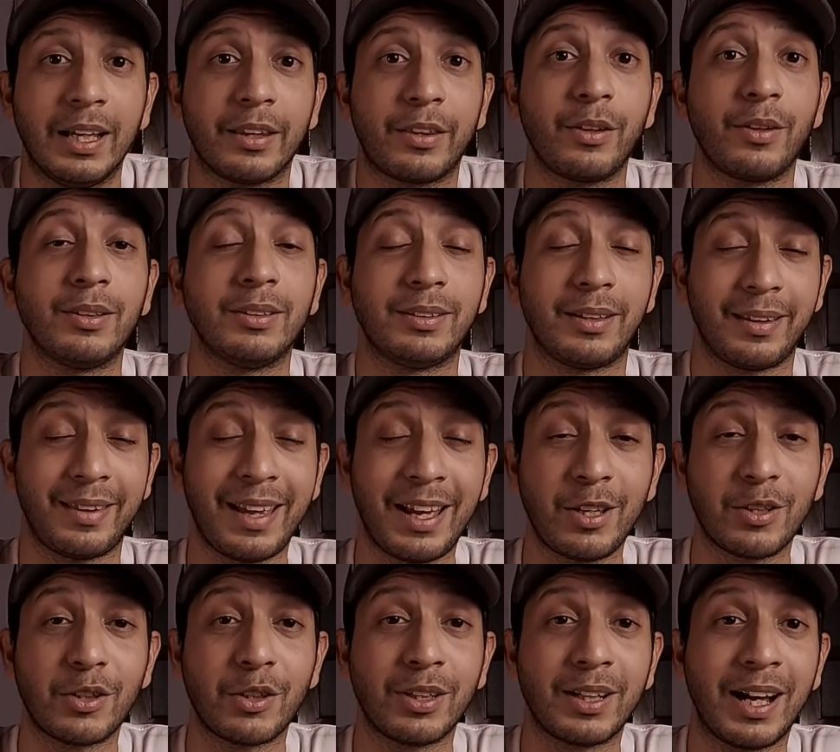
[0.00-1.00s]
So there
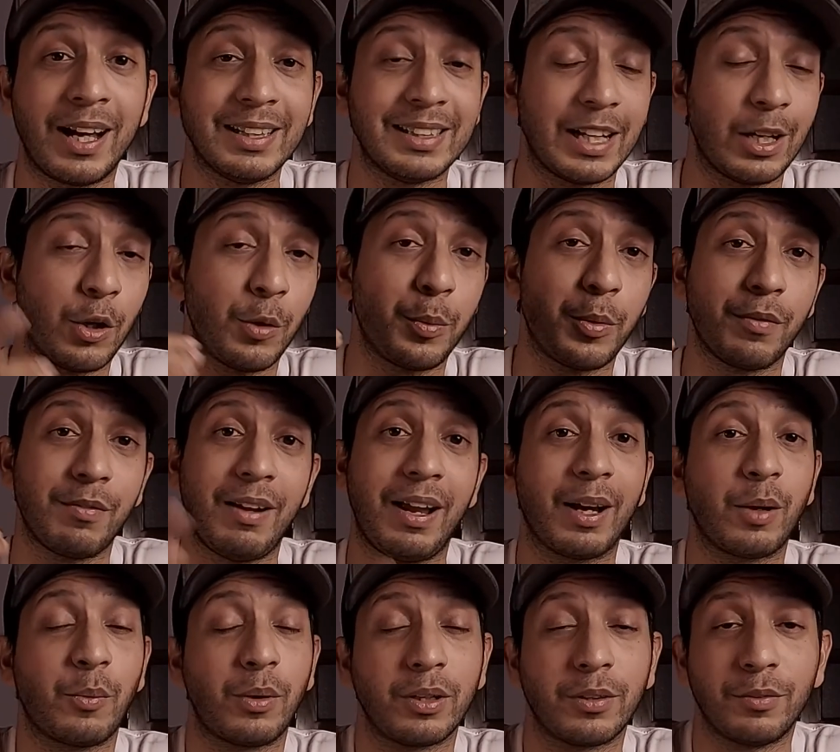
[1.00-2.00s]
you go, guys. I hope you've
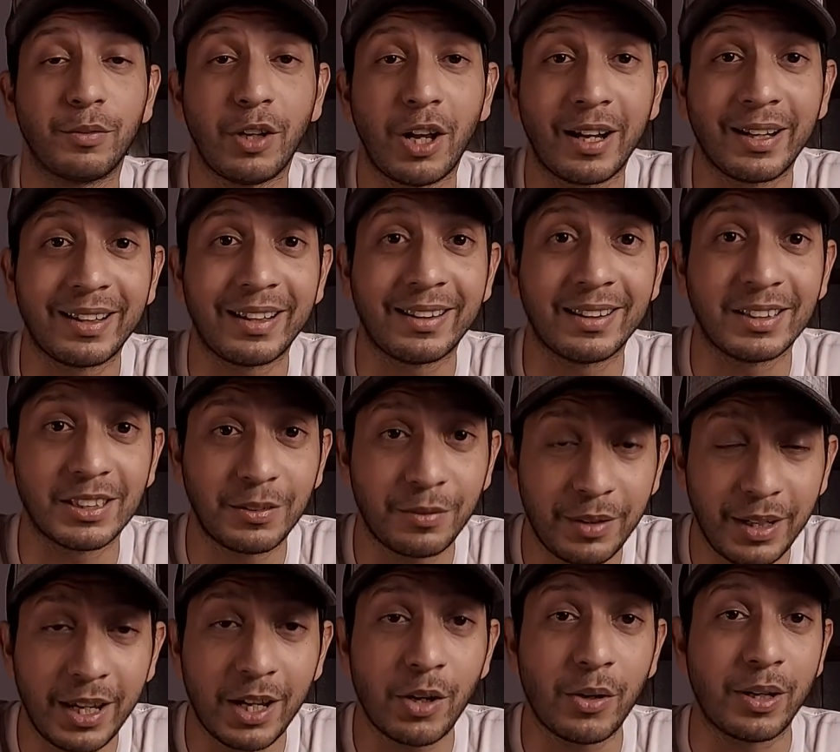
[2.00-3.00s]
liked what you've learned in this
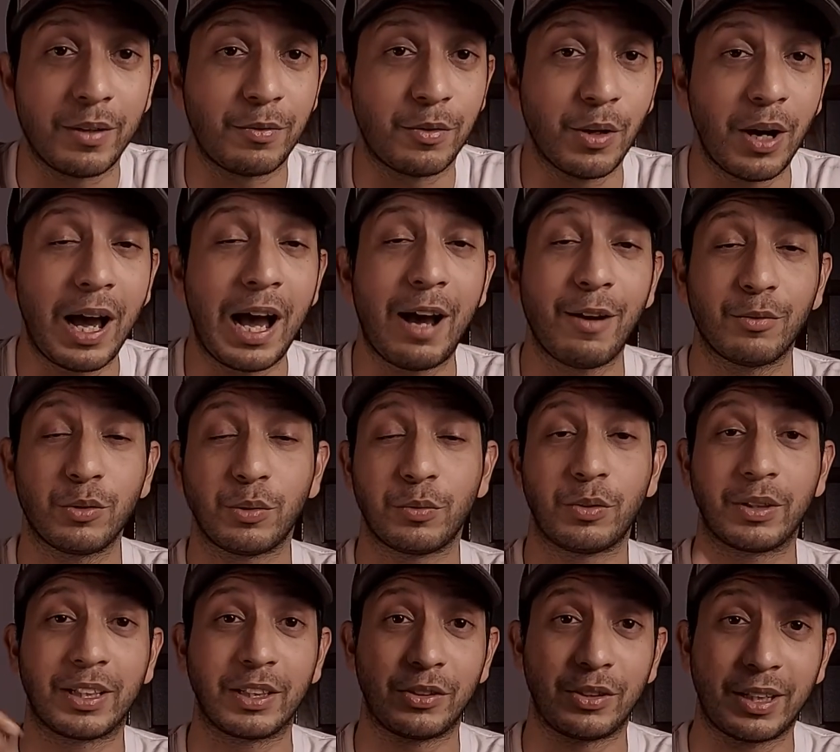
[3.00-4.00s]
video. If you have, don't
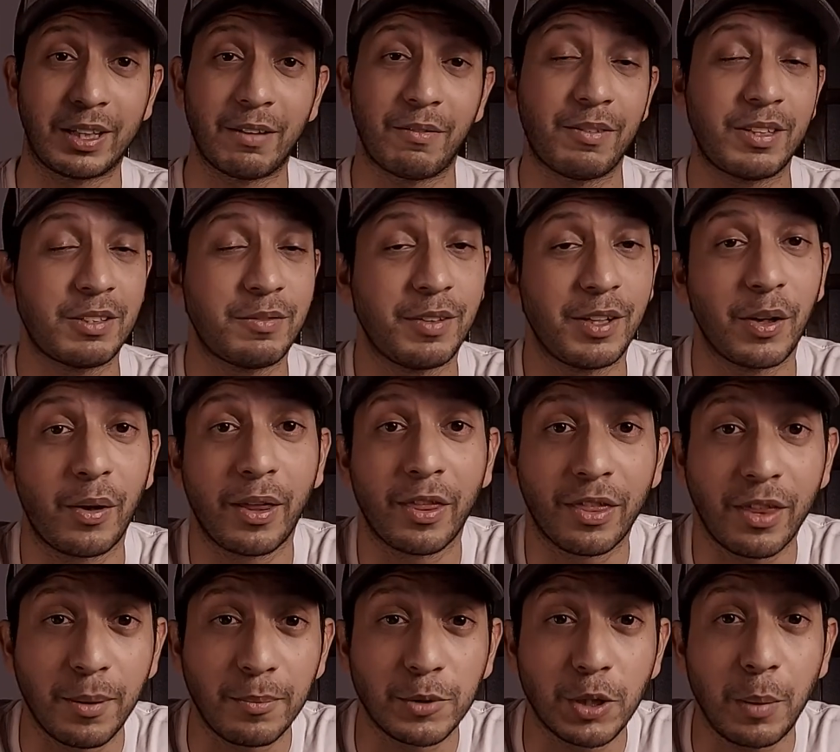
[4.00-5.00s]
forget to give this video a
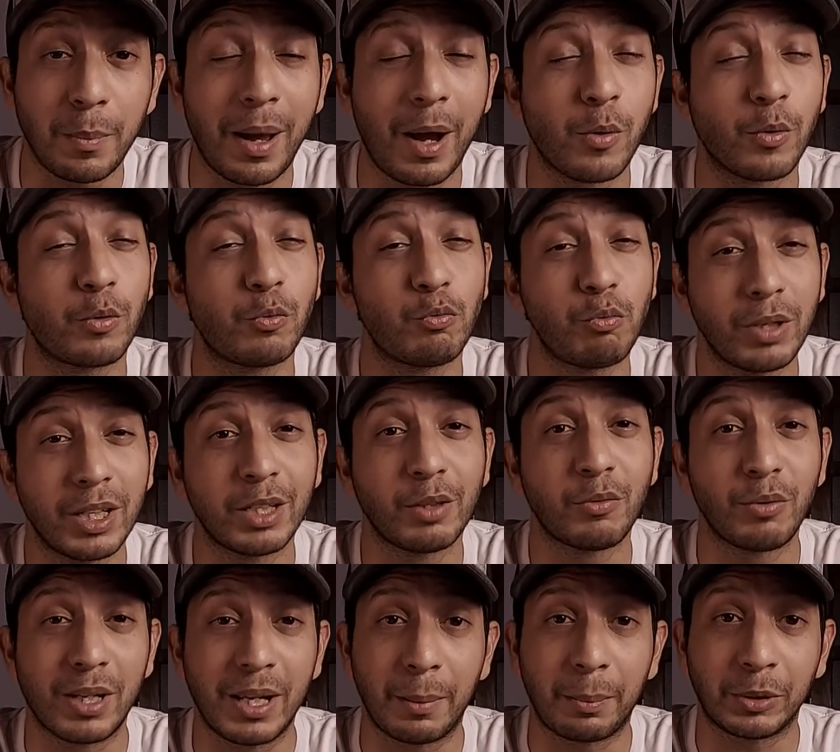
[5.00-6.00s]
thumbs up. I would
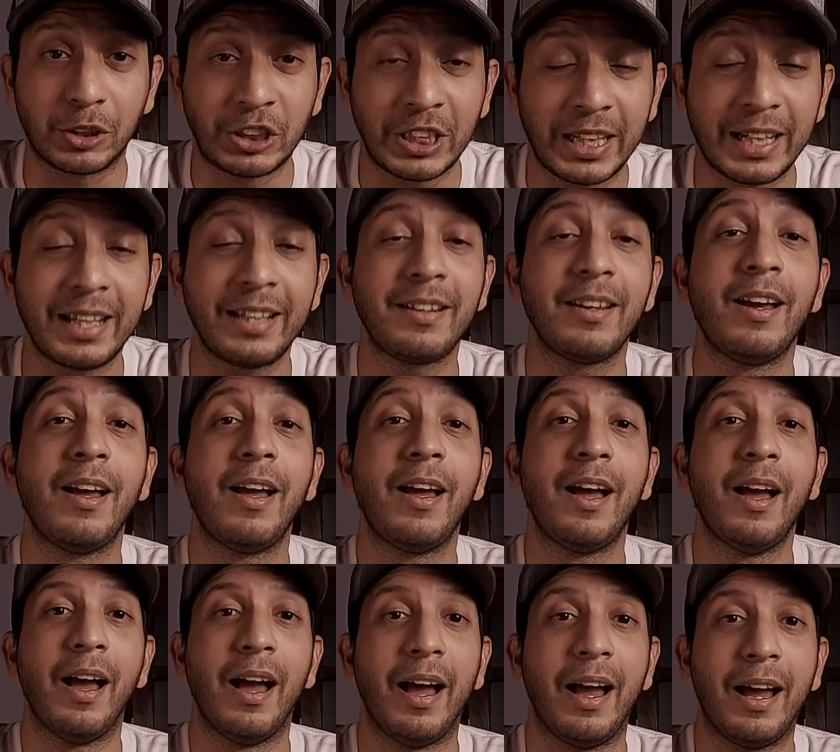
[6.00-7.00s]
really appreciate it.
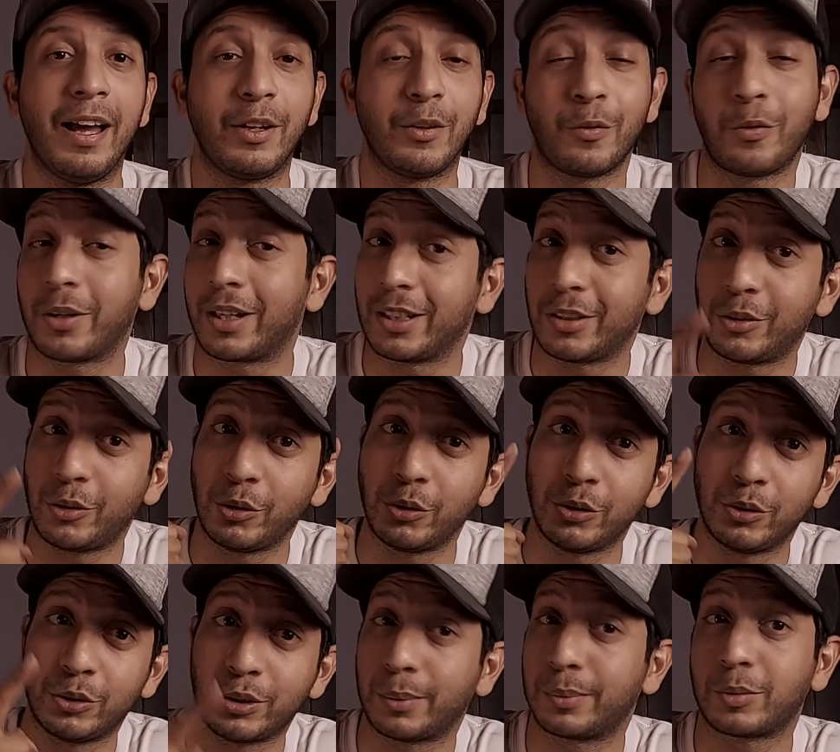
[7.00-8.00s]
Don't forget
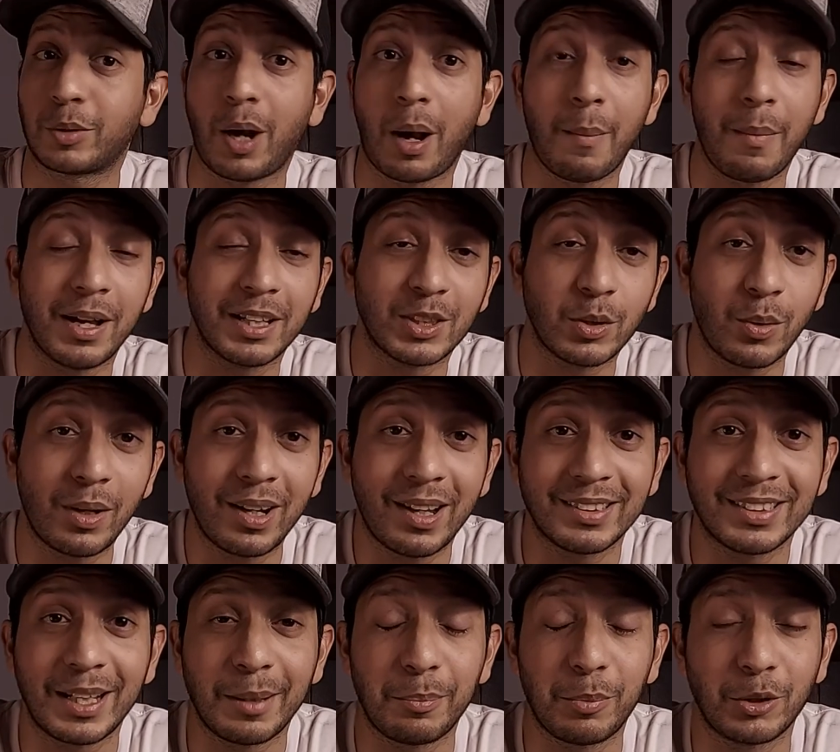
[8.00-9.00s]
to subscribe as well,
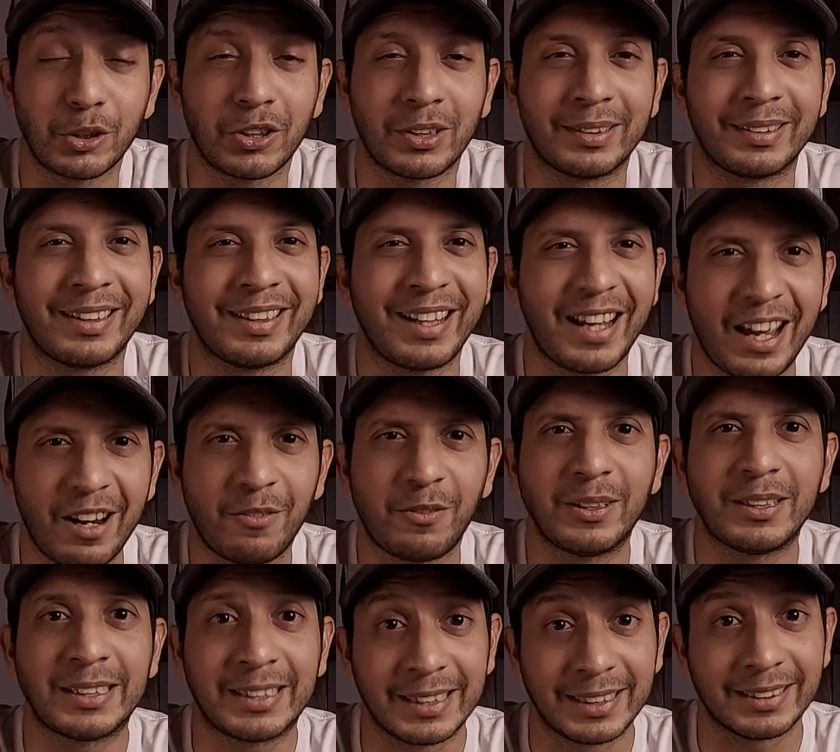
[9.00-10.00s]
as I post content
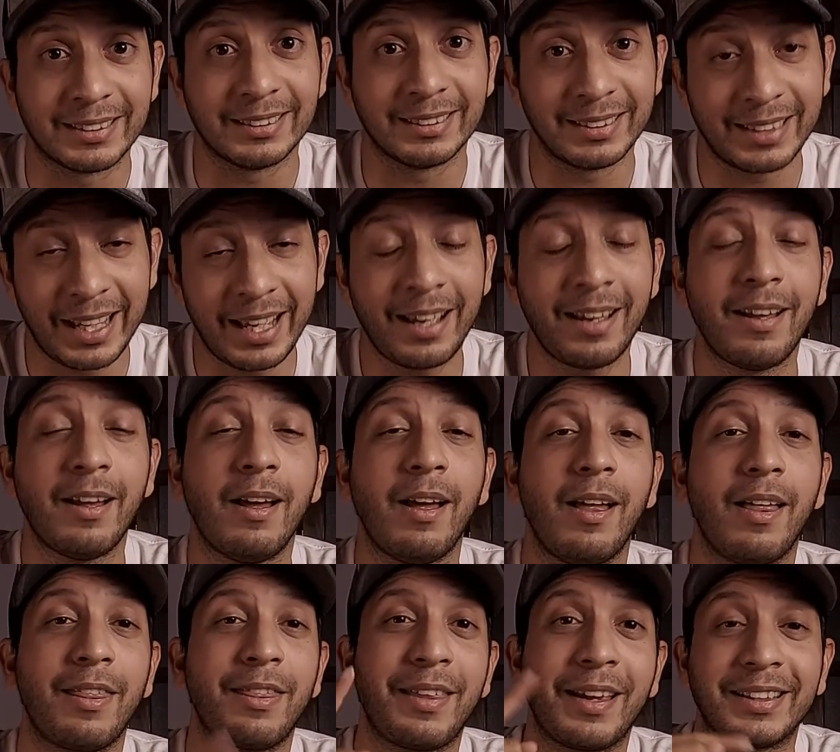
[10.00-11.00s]
every single day.
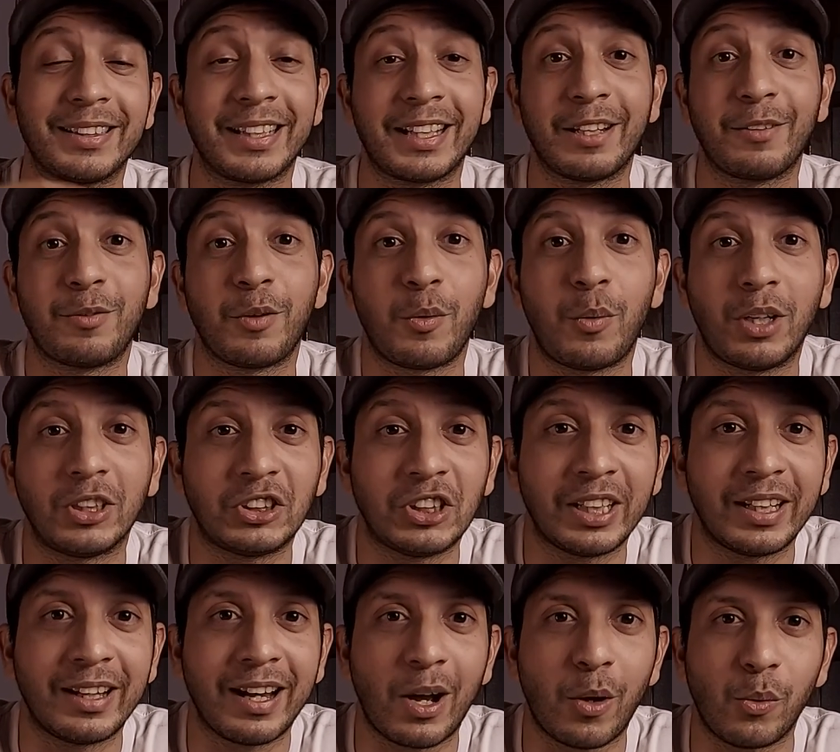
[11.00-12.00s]
Thanks again for
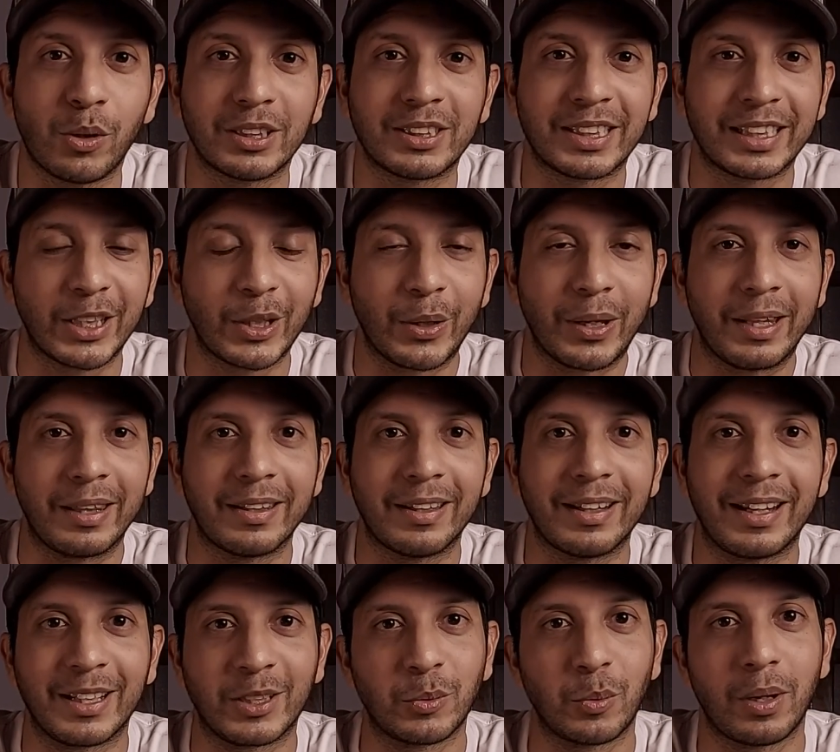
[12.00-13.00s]
watching, and I will see you in the
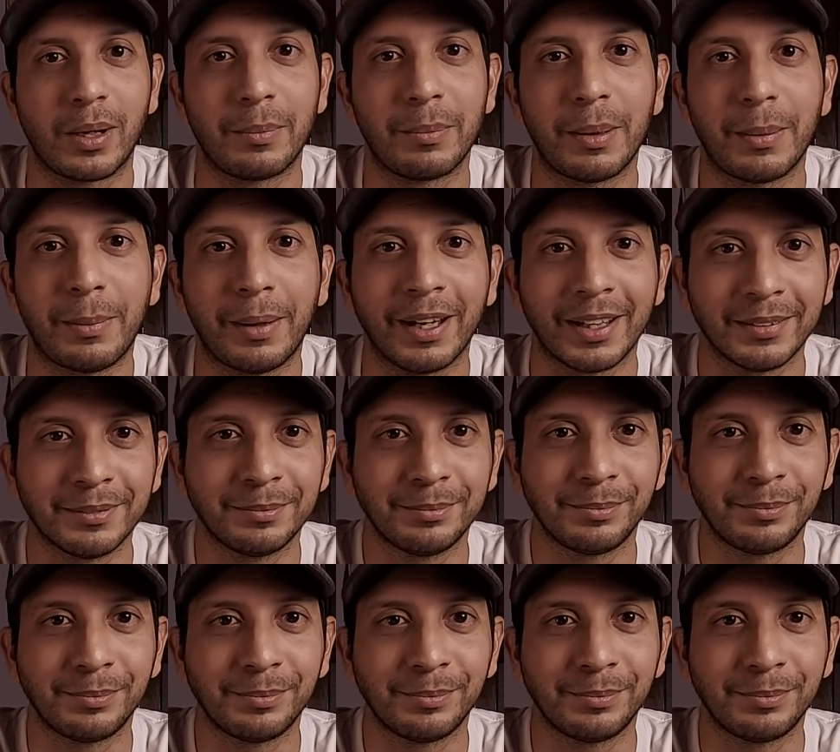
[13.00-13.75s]
next one. Bye bye.